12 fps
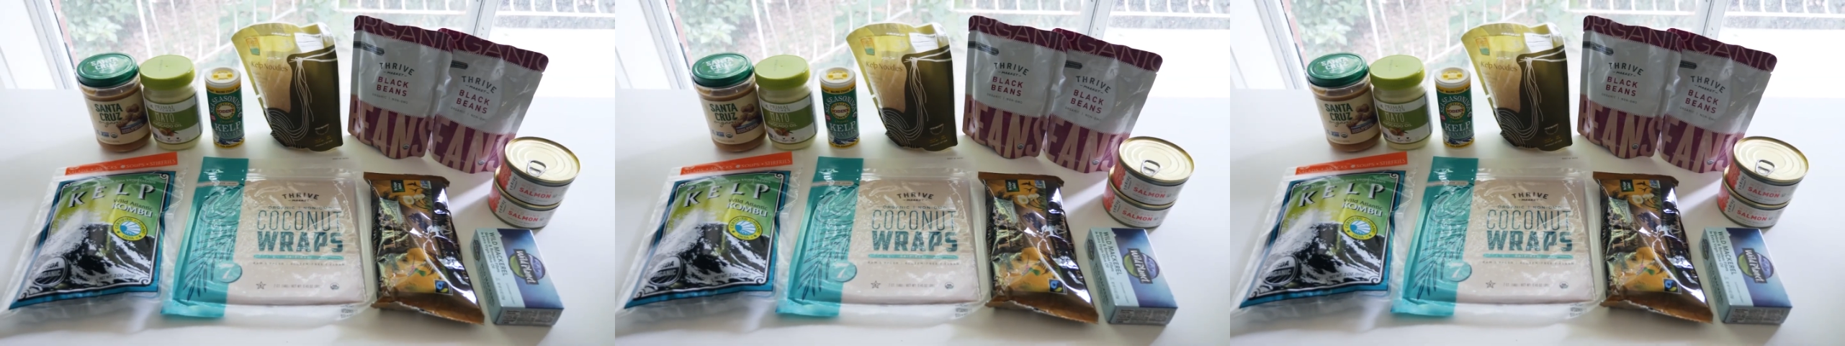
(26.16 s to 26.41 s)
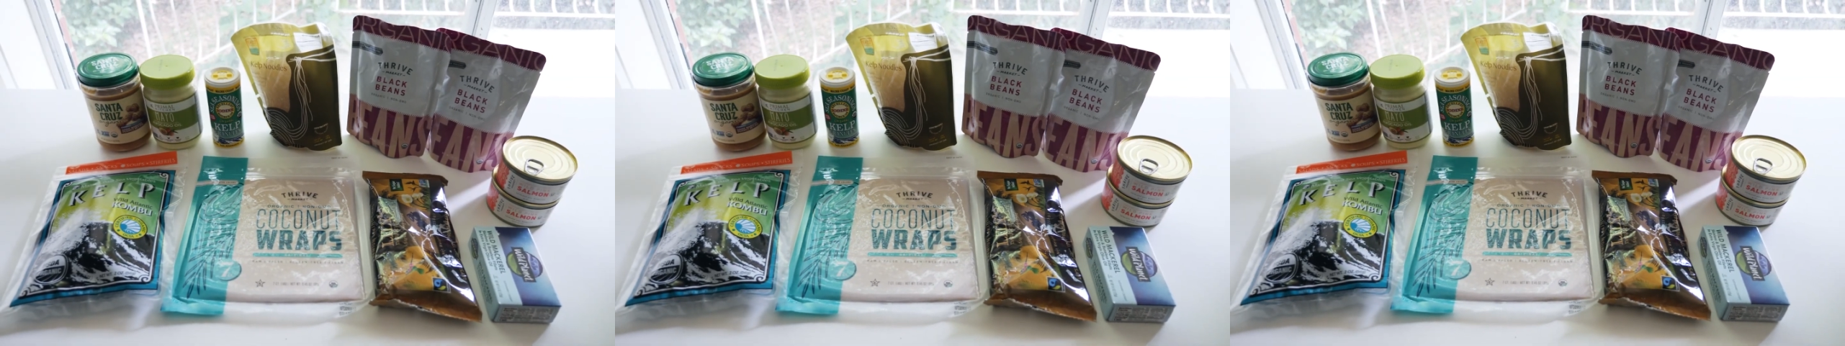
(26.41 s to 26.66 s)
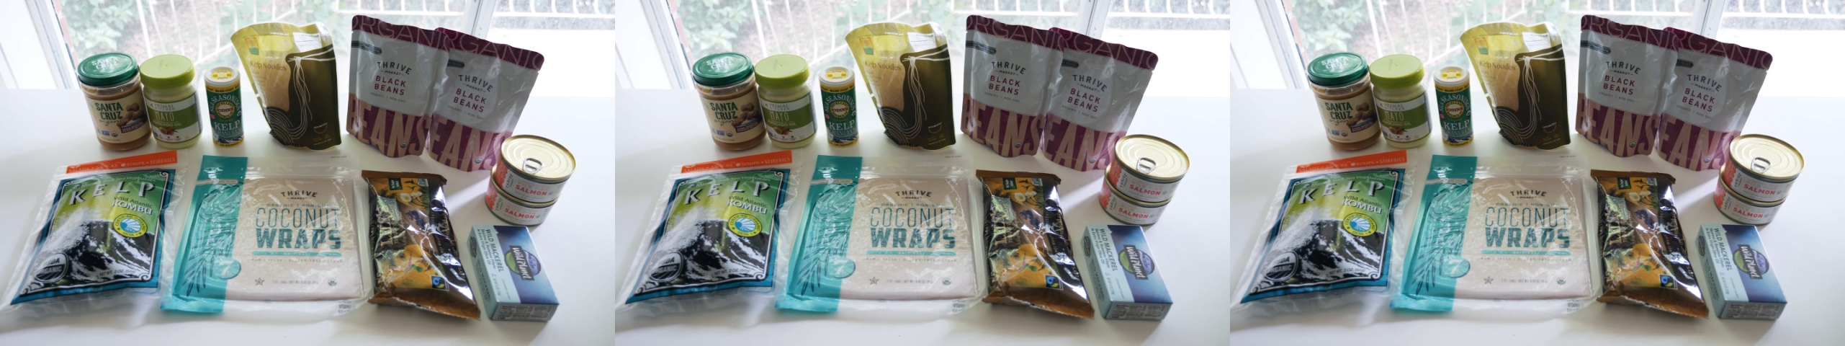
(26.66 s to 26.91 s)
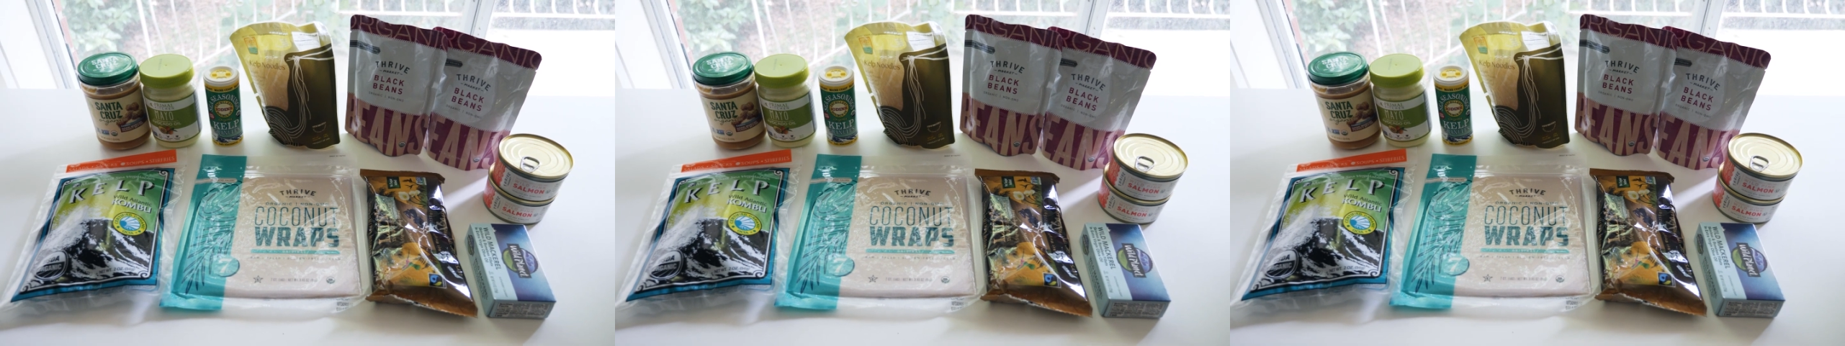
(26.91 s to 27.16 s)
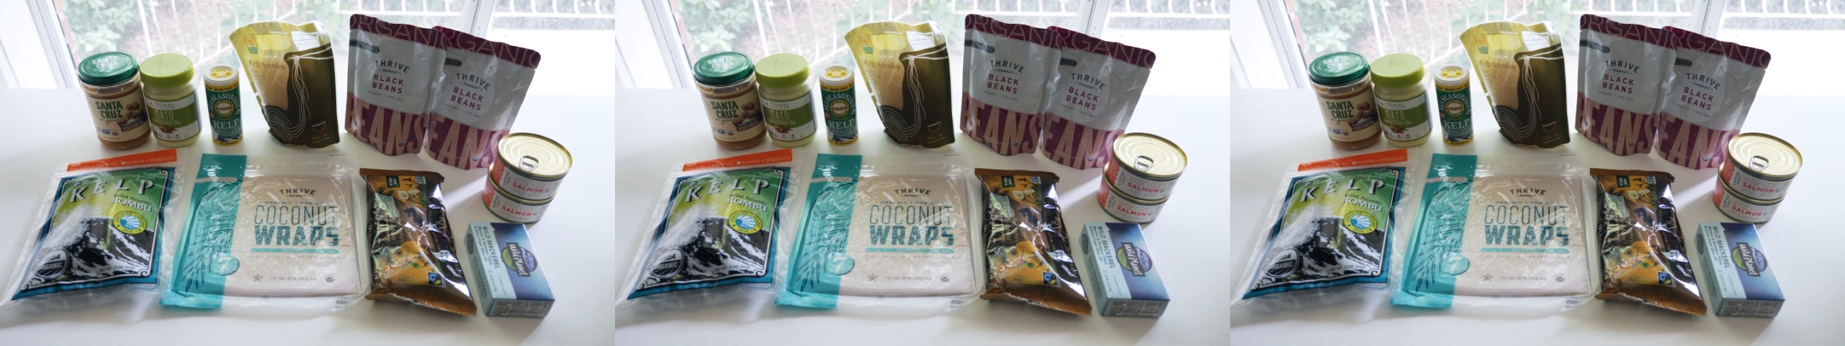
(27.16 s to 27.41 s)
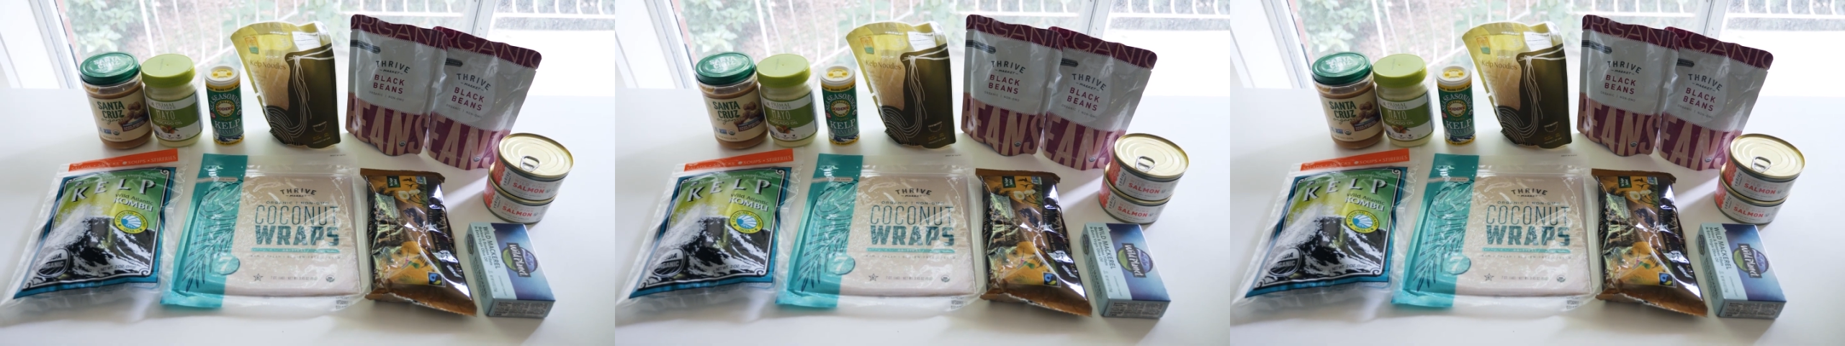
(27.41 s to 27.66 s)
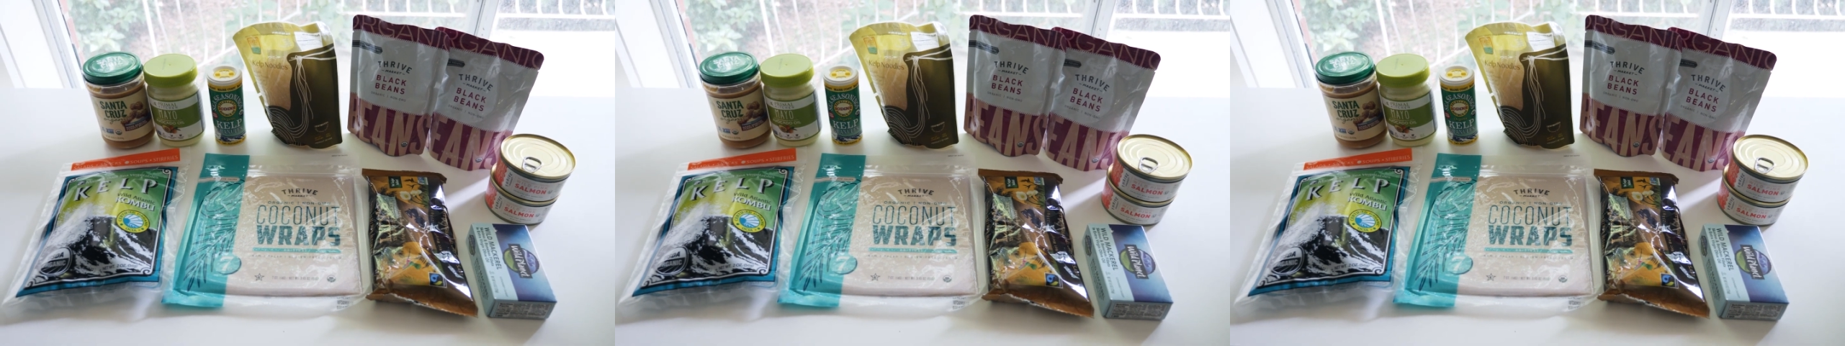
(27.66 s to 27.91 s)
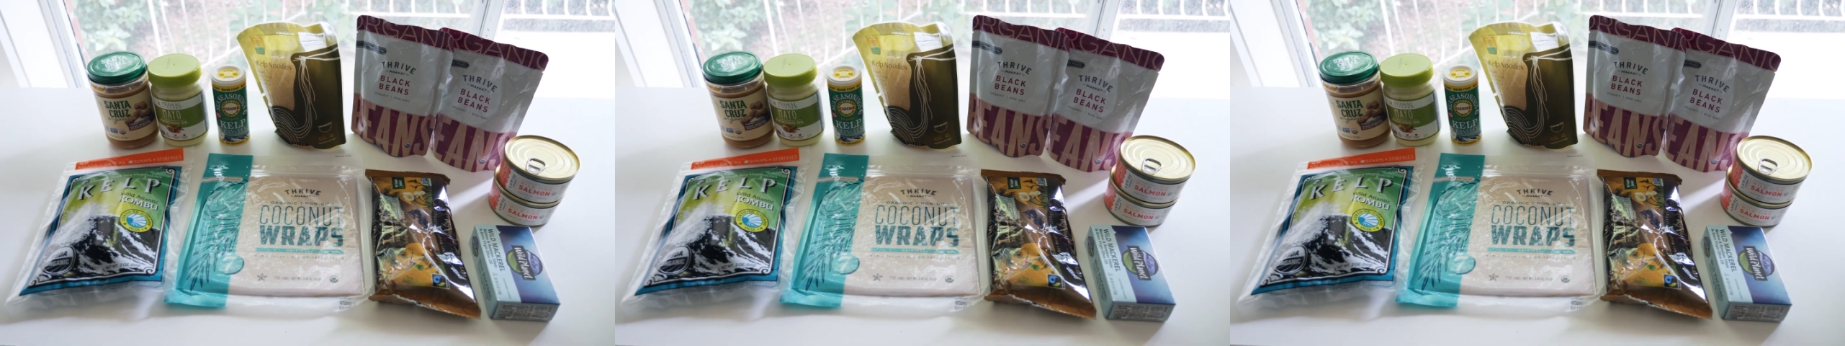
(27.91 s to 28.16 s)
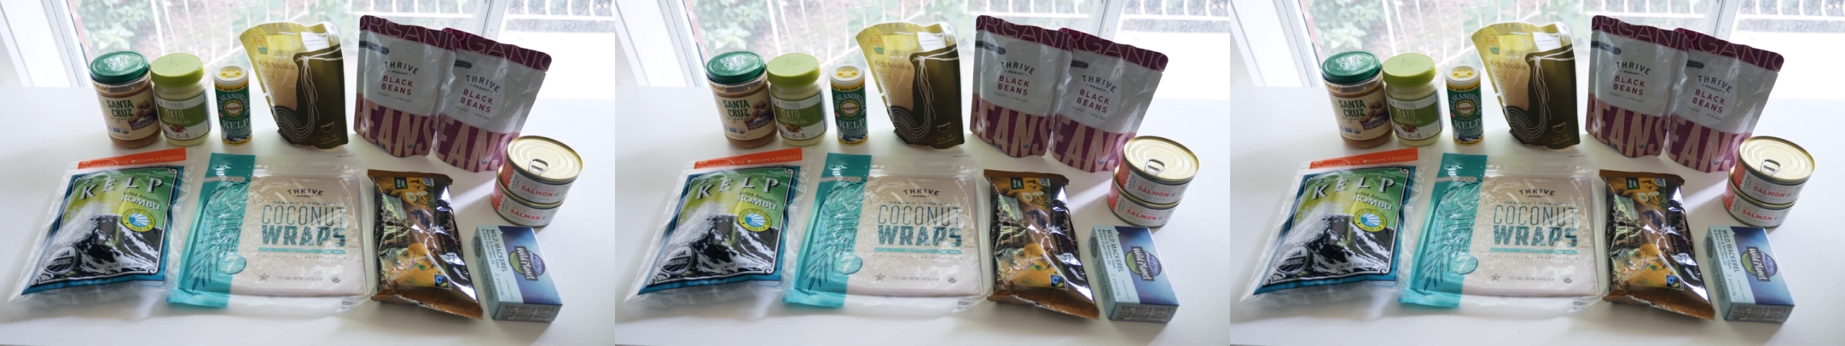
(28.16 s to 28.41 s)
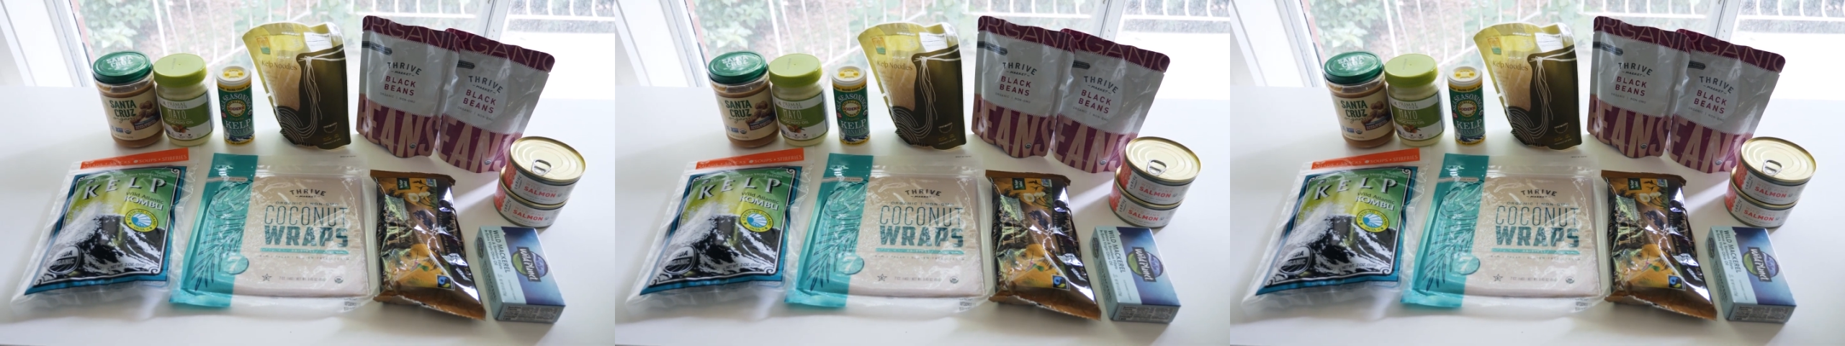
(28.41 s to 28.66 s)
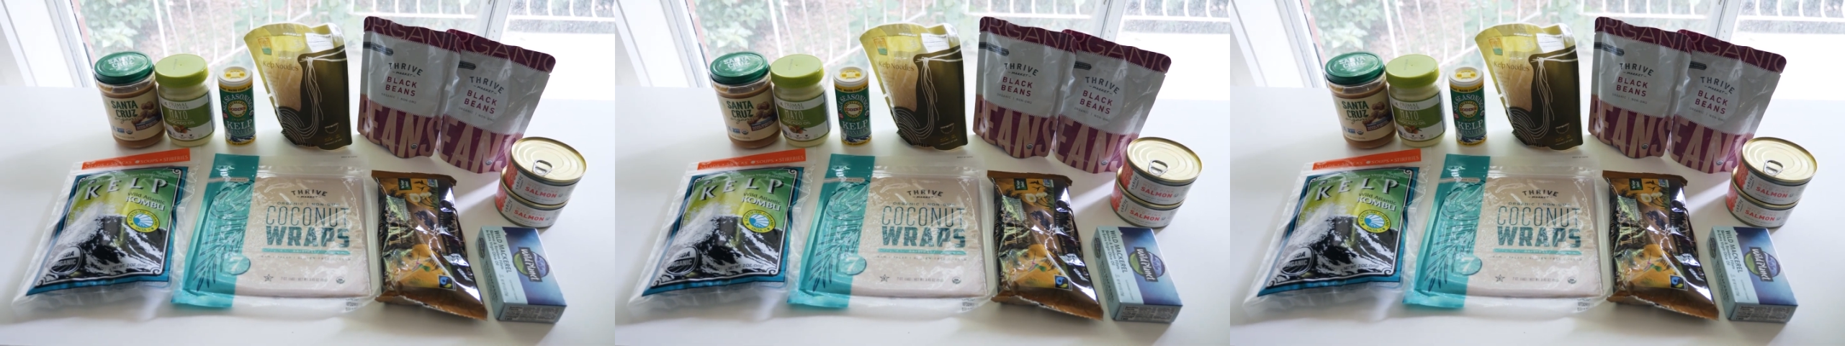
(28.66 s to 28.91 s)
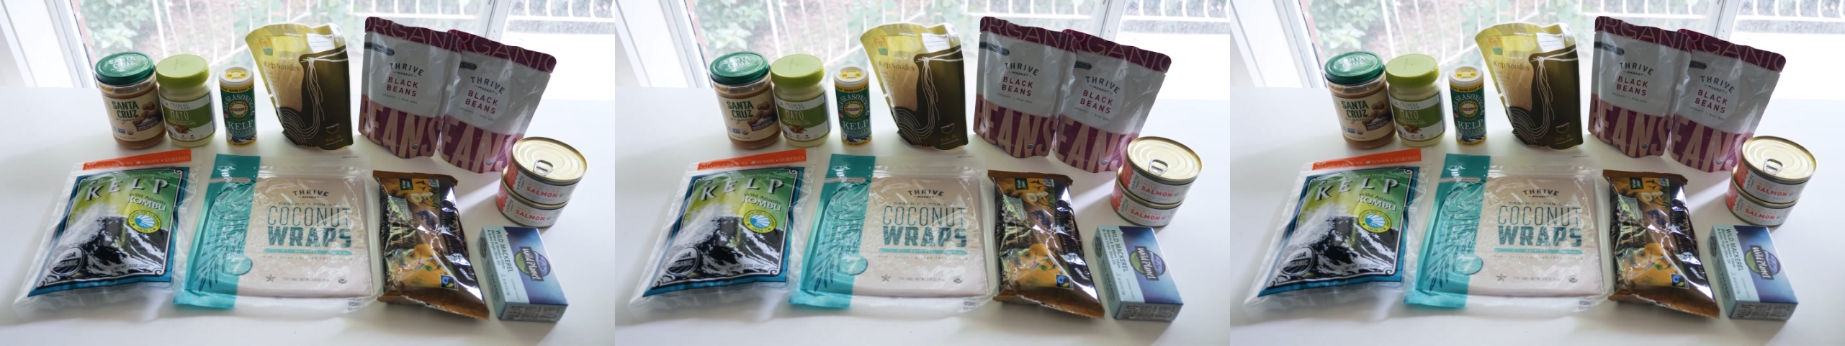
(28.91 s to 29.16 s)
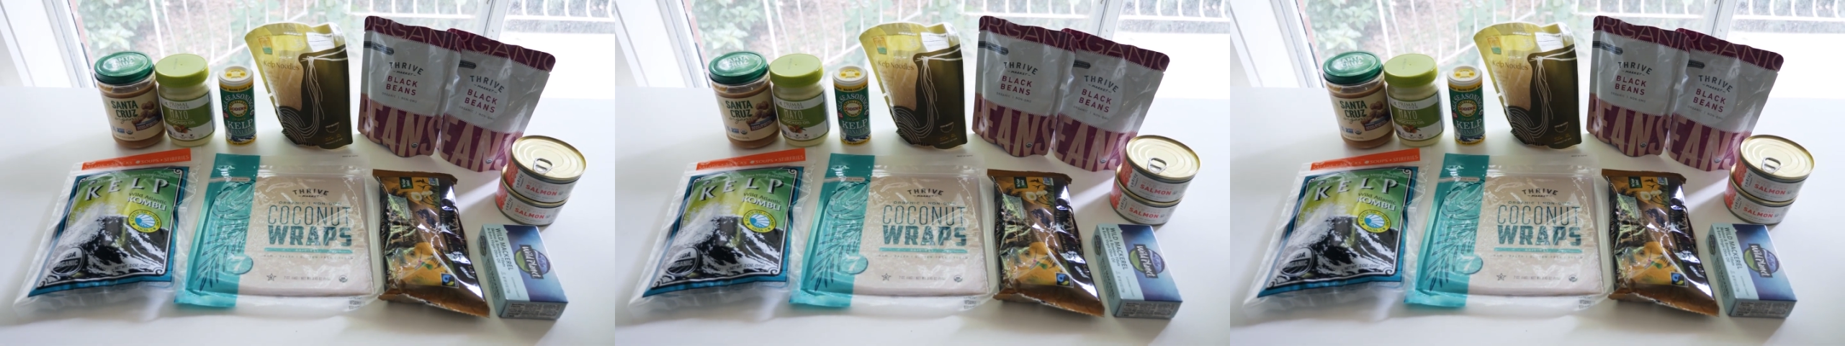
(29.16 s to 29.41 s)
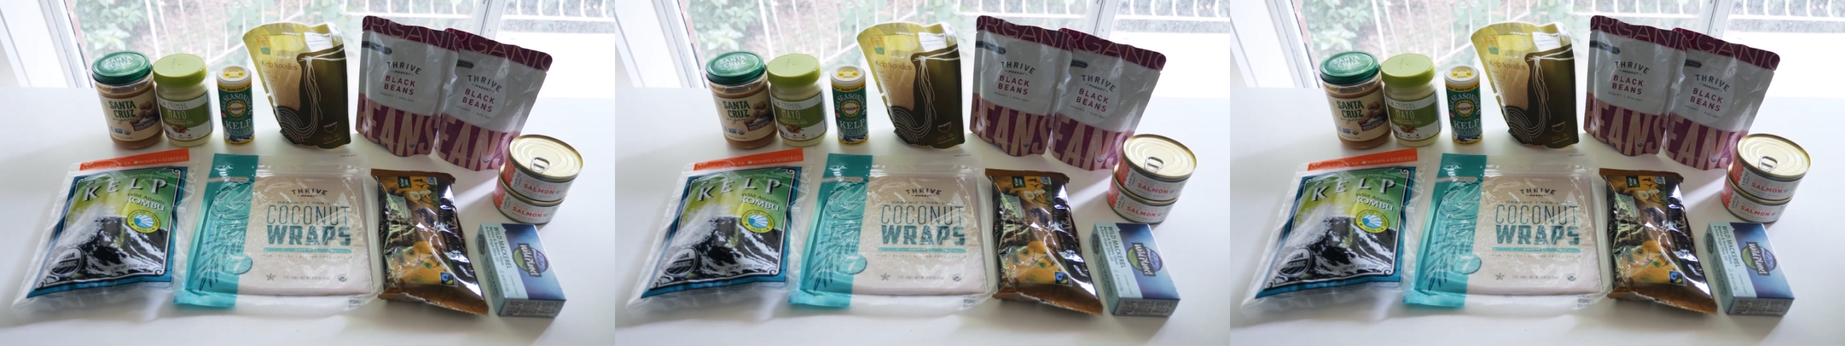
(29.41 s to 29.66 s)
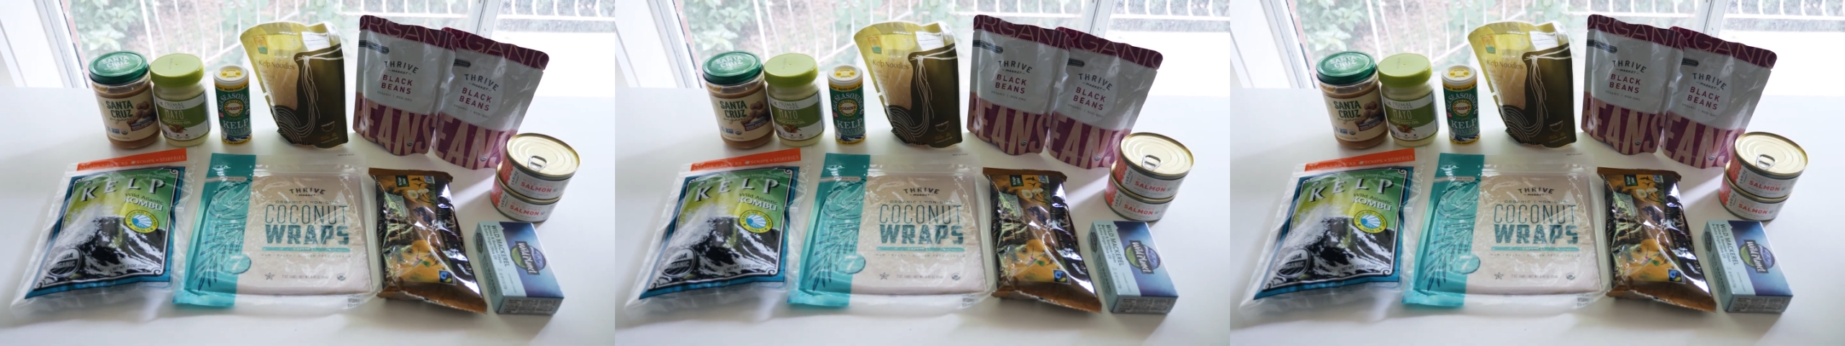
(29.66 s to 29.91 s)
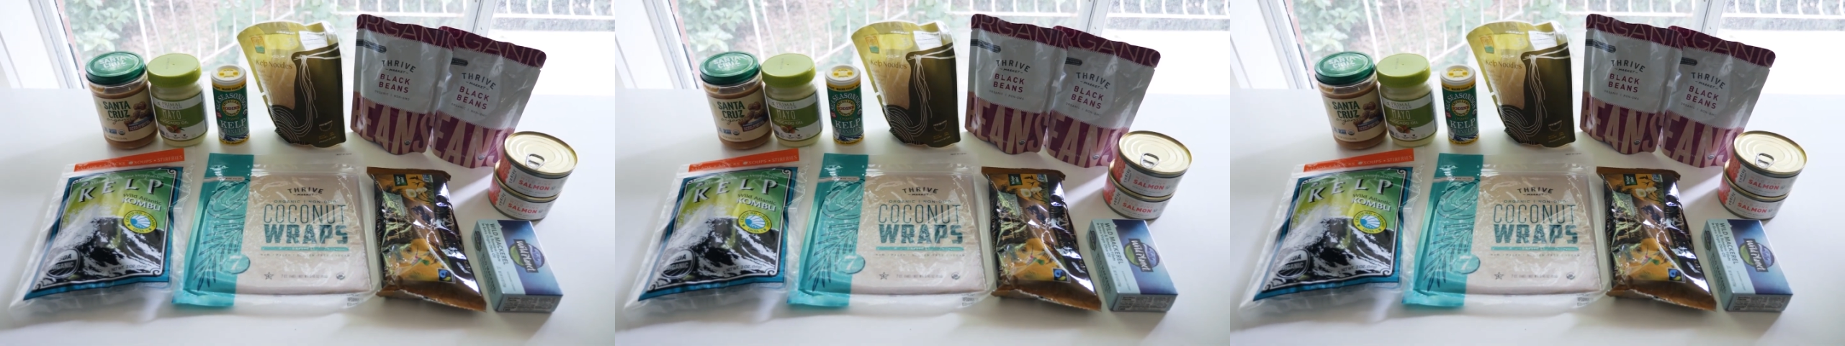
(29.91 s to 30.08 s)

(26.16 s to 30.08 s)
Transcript: Nobody's mouth can be seen.